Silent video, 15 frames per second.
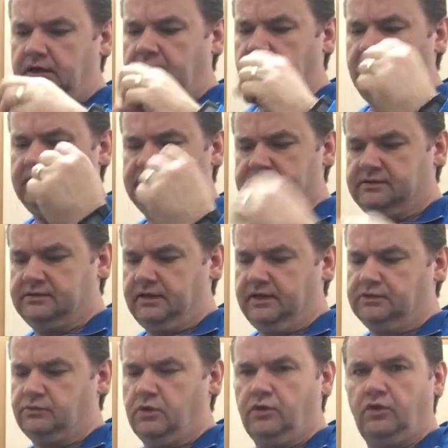It's
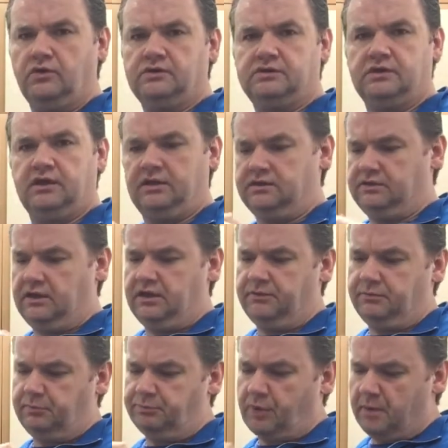one of those things. It
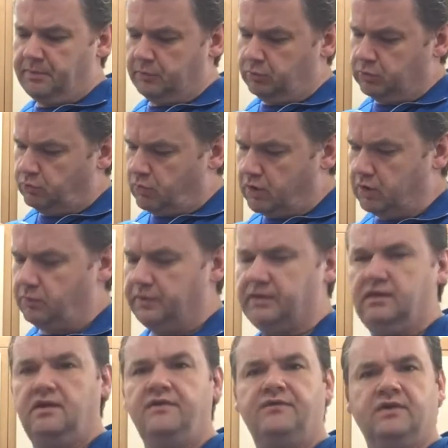probably would work
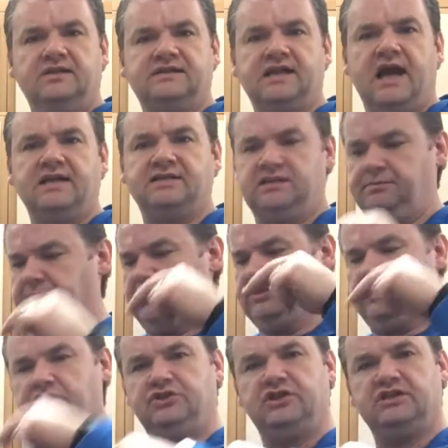with different sizes because you
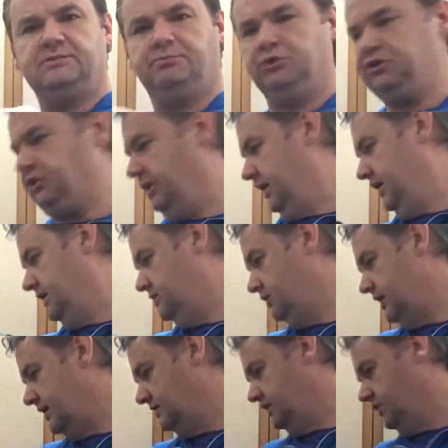can just push it in, so
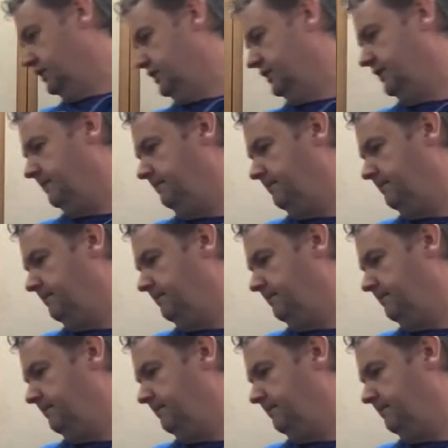that's good.